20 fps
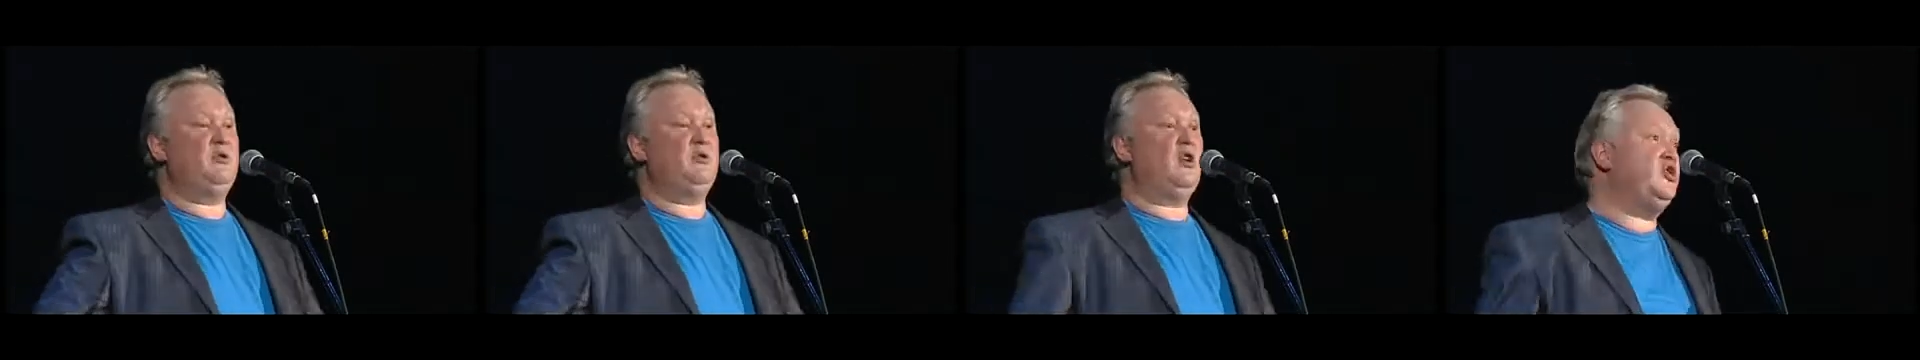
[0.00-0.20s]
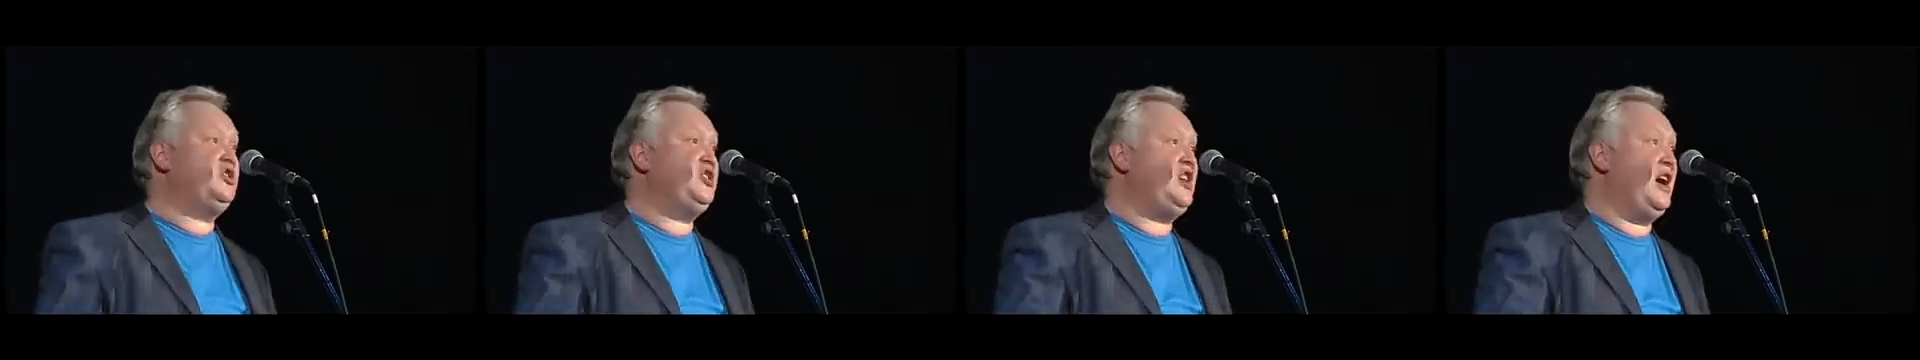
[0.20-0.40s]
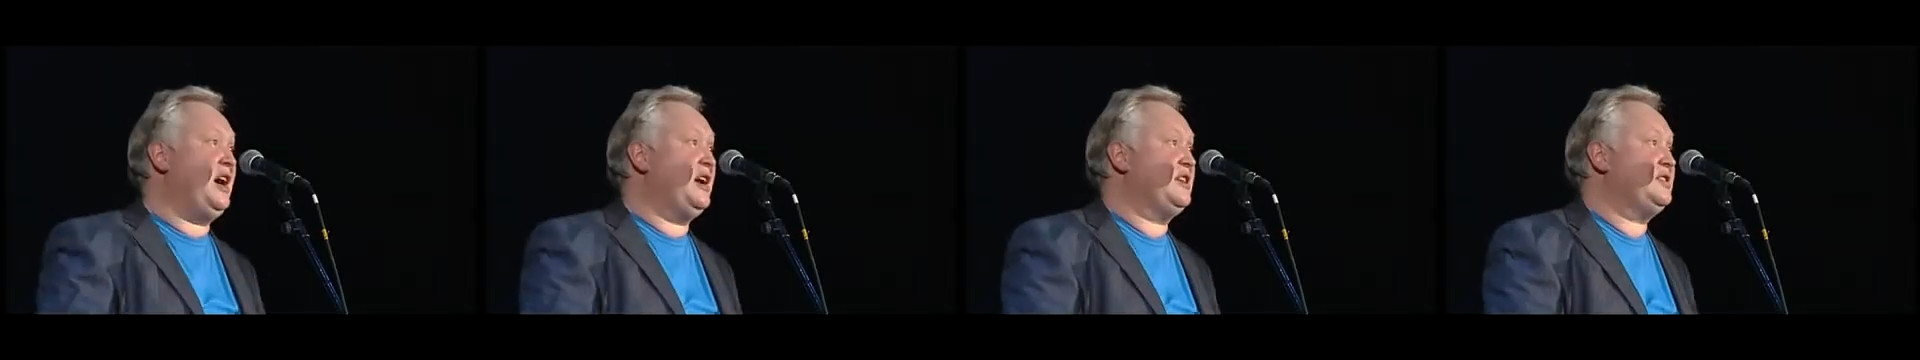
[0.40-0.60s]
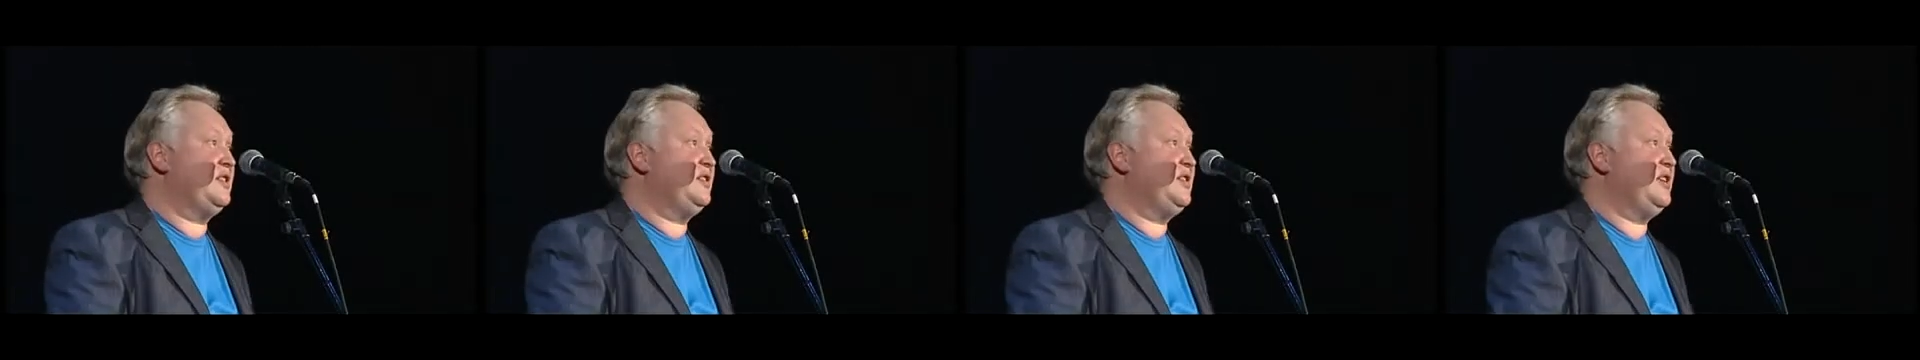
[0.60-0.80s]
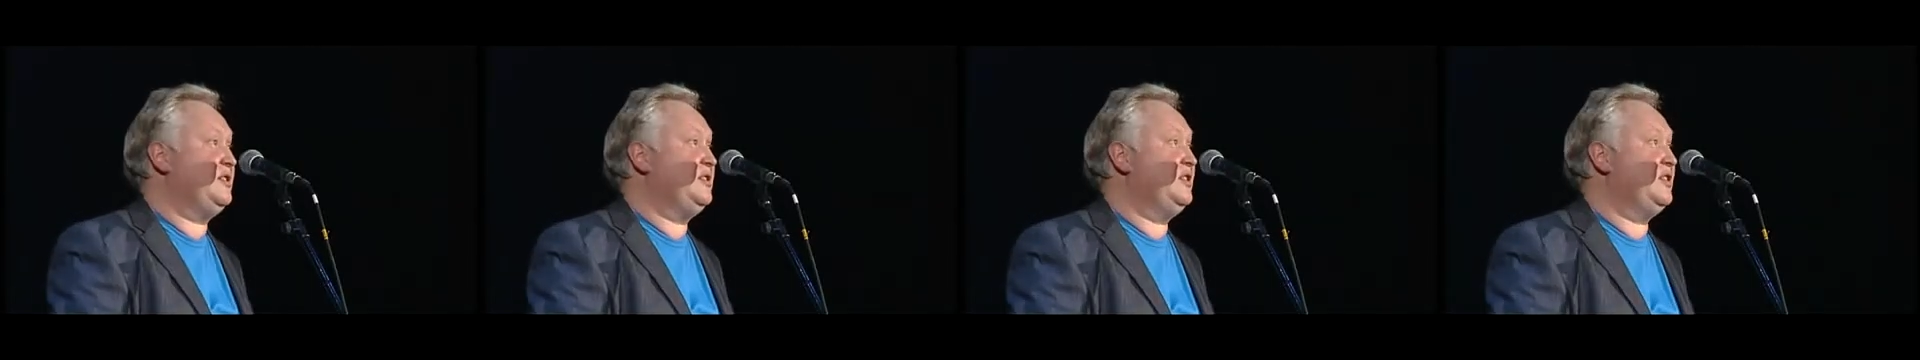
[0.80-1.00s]
100
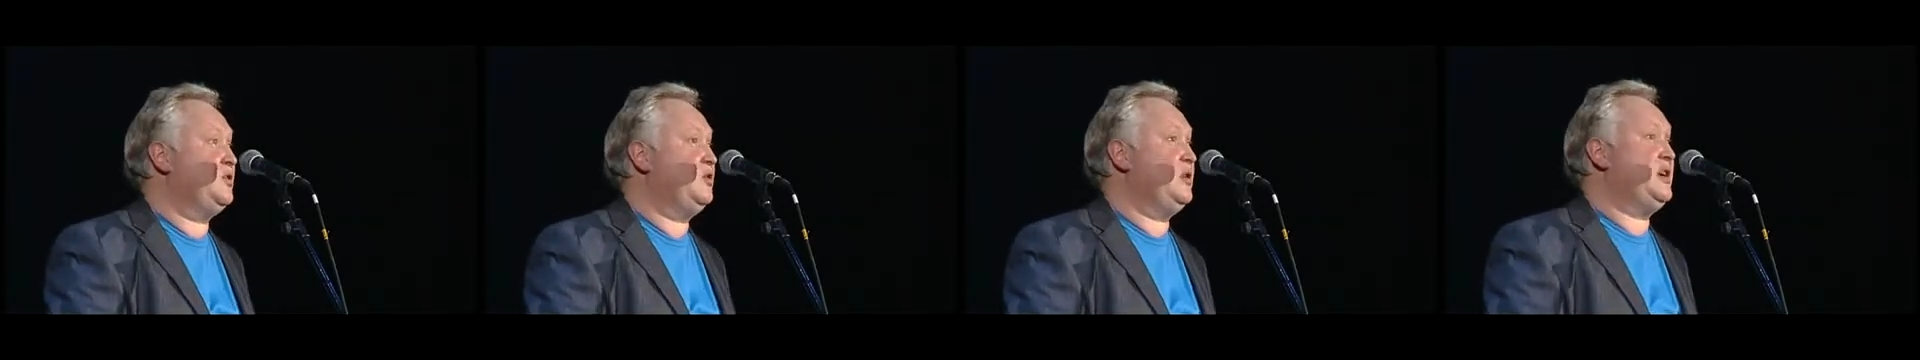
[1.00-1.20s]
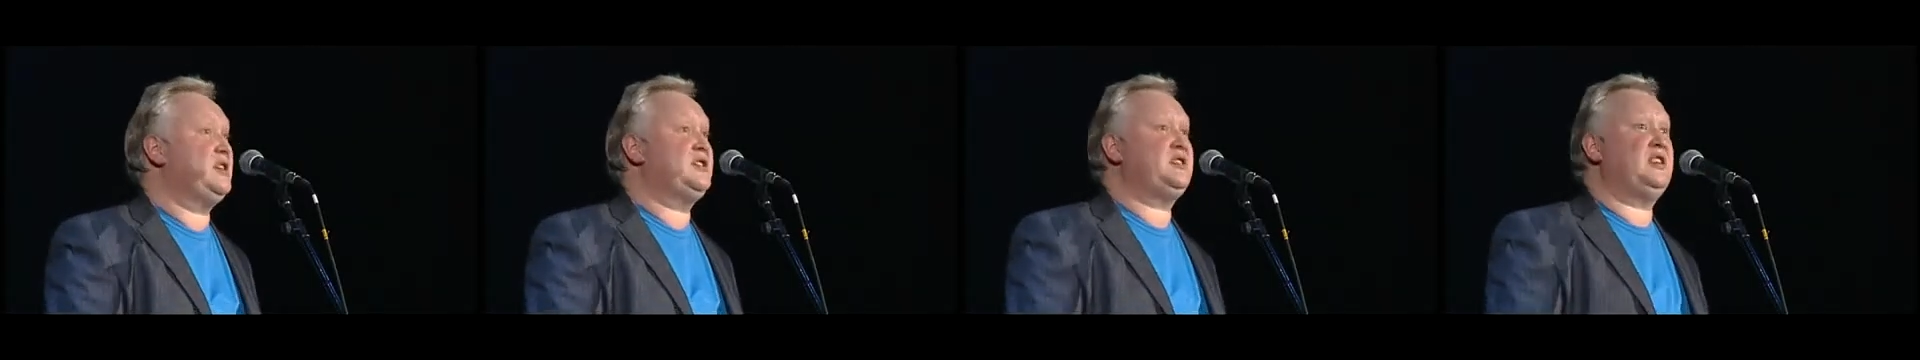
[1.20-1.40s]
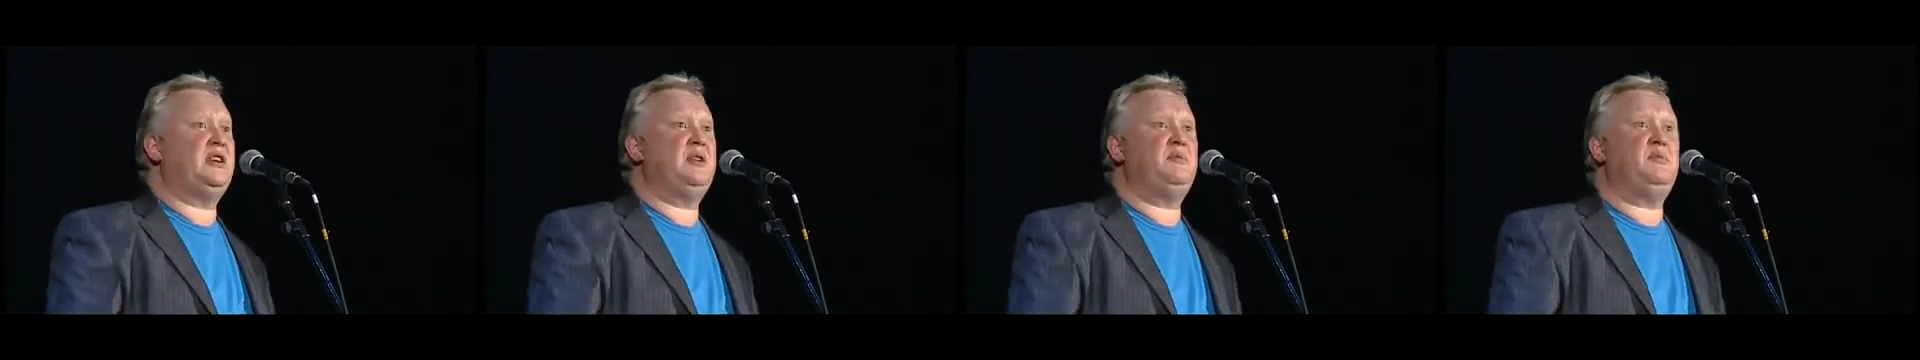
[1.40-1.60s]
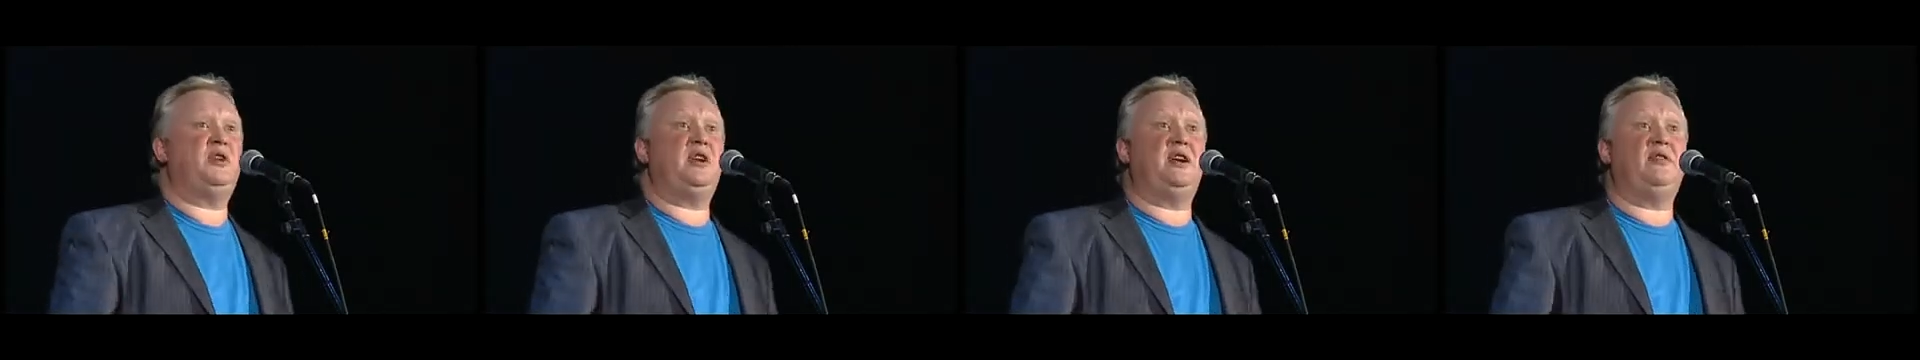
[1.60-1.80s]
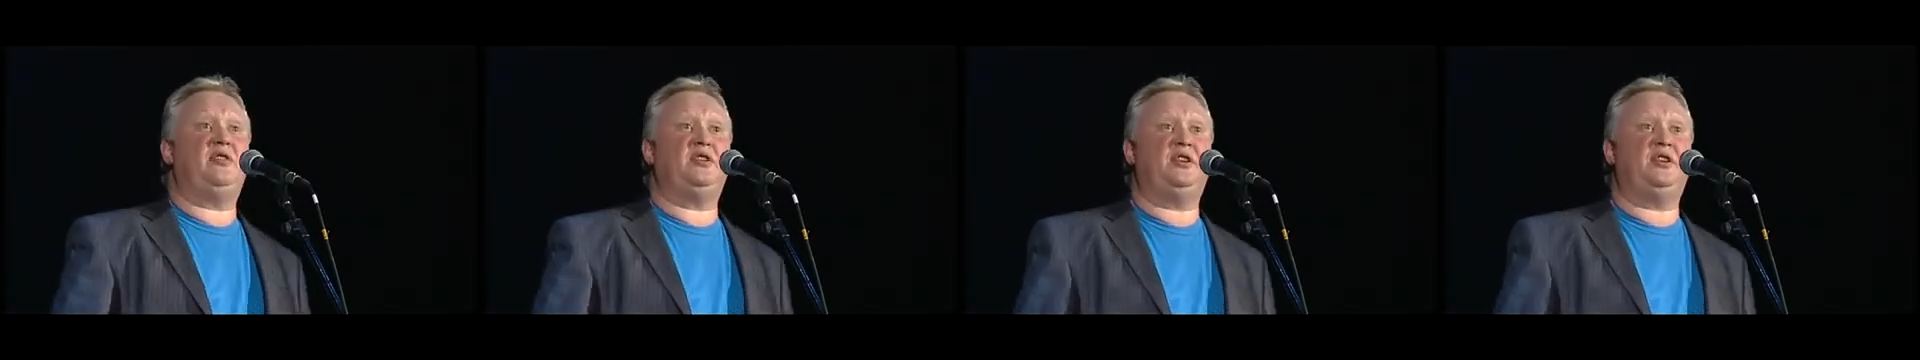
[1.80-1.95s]
yards, I think the quickest anybody